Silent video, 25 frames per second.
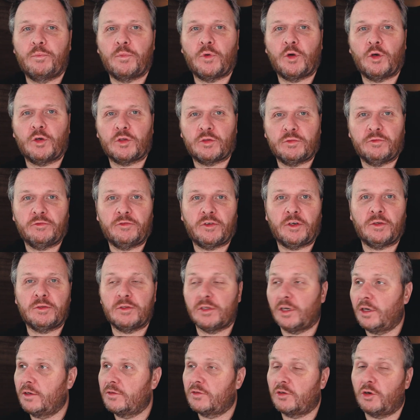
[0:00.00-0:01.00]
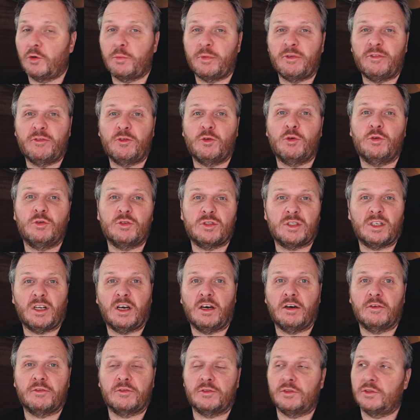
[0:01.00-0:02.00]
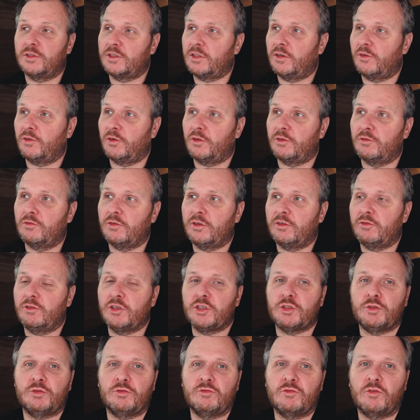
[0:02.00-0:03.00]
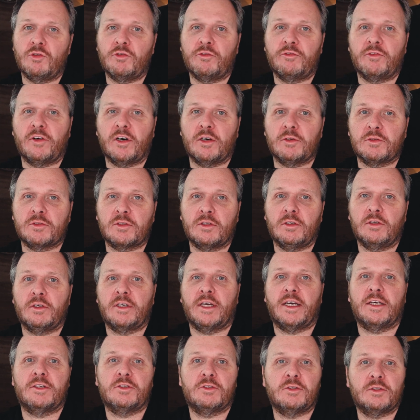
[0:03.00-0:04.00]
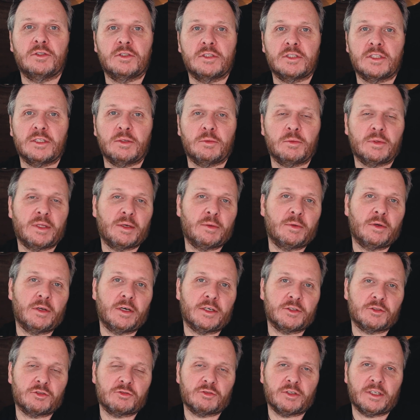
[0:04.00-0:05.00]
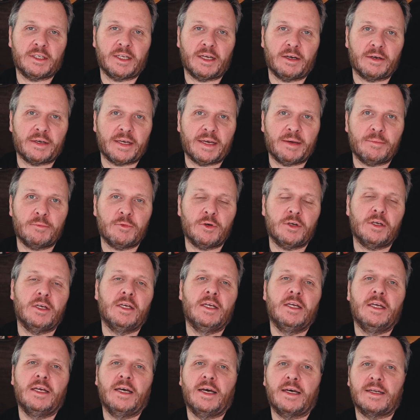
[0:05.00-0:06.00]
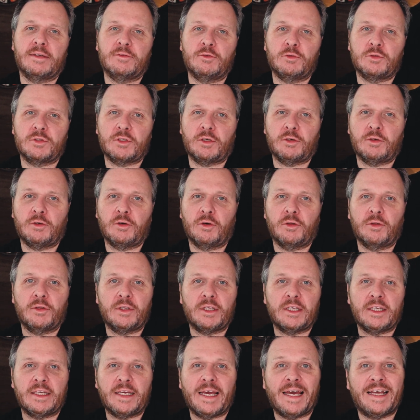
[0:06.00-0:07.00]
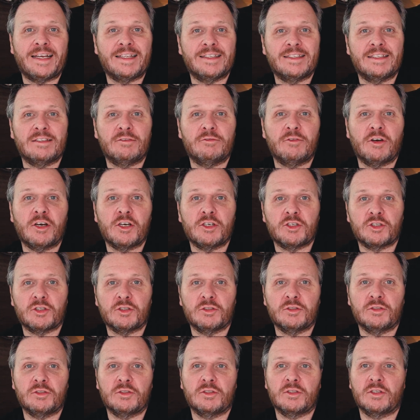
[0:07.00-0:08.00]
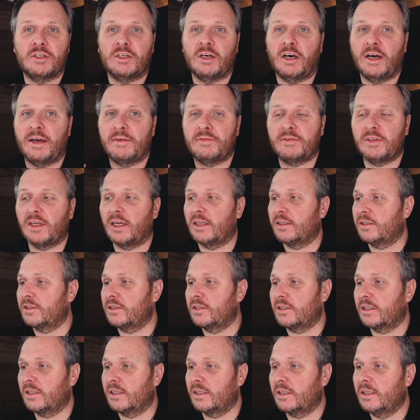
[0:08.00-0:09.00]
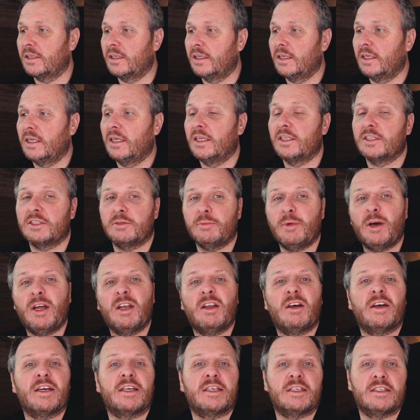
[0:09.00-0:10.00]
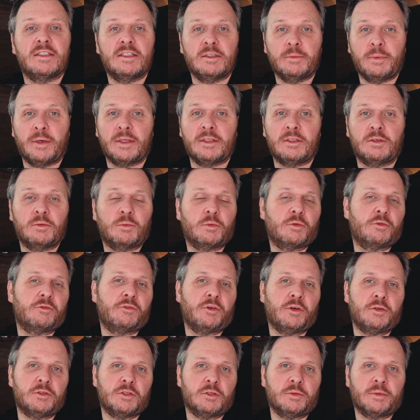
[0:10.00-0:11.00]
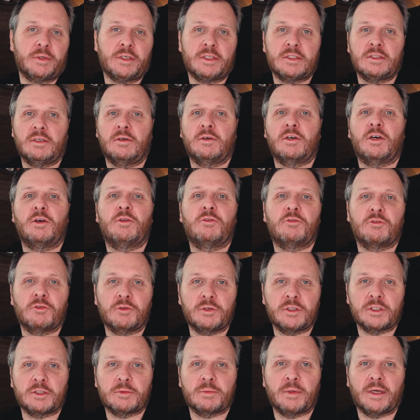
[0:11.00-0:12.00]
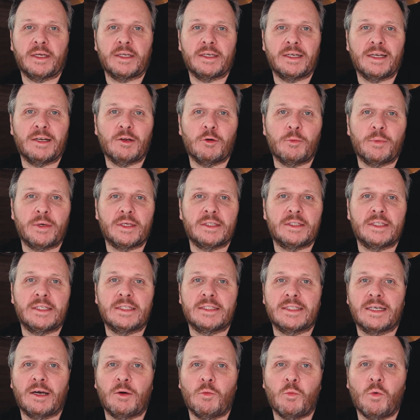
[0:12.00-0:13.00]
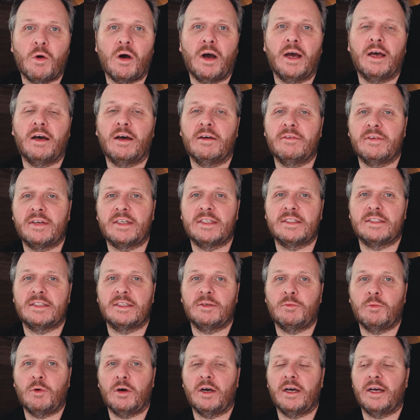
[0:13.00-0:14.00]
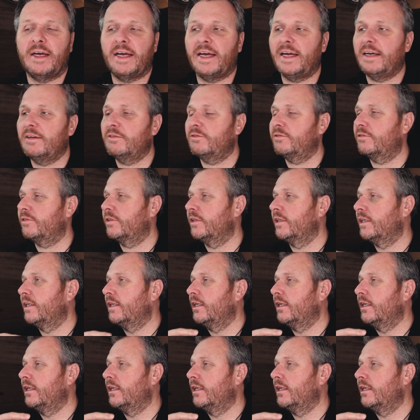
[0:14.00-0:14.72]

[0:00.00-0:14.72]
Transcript: Got some photos. I've got befores and afters, so I've got the original raw files to look at so you can see what they were like straight out of camera, and I've also got the edited versions that I've done to my liking, depending on what the photo is, and I'll go through and explain a little bit of detail why I've edited, why I have.